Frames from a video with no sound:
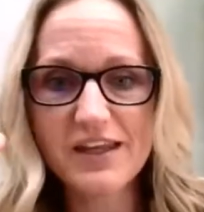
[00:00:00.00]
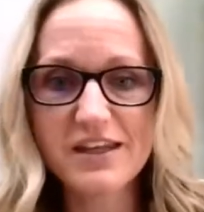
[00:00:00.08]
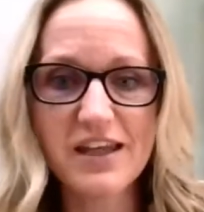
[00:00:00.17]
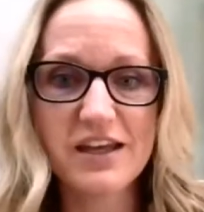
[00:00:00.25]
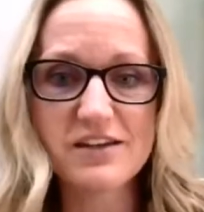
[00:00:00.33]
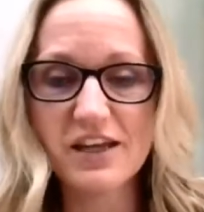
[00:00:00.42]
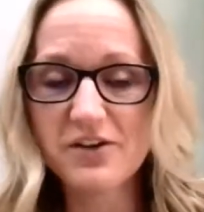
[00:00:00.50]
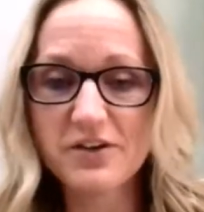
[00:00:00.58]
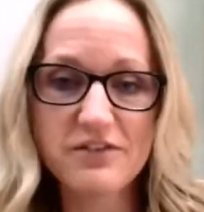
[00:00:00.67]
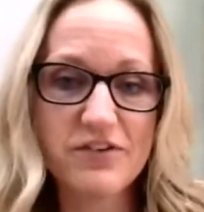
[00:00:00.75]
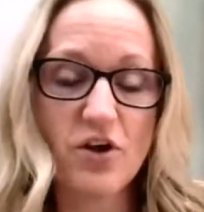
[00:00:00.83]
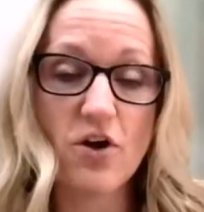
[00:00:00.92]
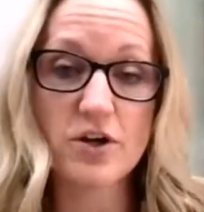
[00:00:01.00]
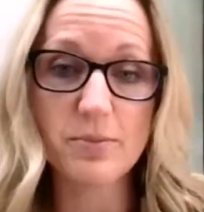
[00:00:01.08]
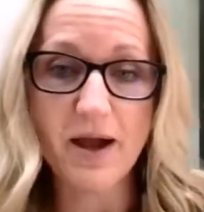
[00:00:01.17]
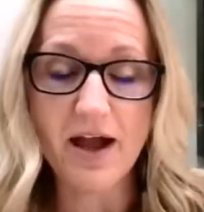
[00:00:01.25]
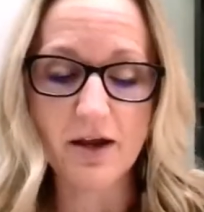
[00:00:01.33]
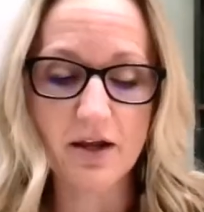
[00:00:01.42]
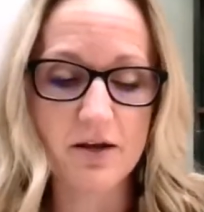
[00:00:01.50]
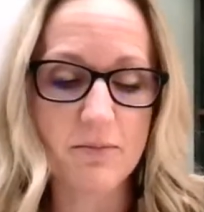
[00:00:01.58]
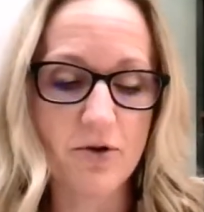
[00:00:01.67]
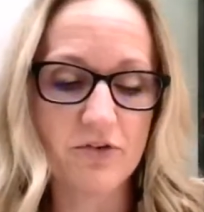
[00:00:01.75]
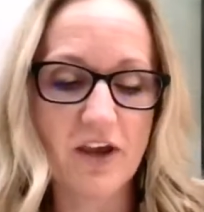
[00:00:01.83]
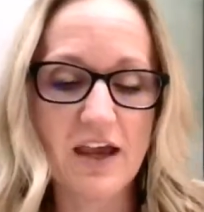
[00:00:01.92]
they don't even call you back in
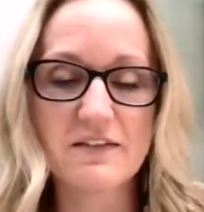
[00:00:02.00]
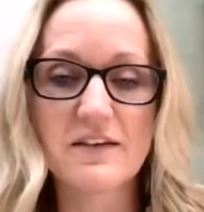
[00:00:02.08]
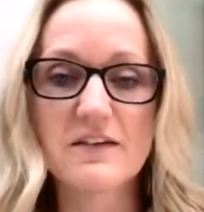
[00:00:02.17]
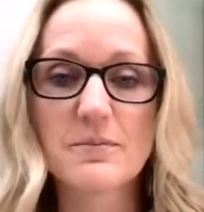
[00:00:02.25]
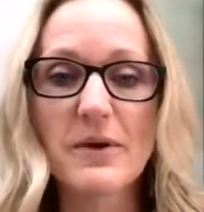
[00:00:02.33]
most cases.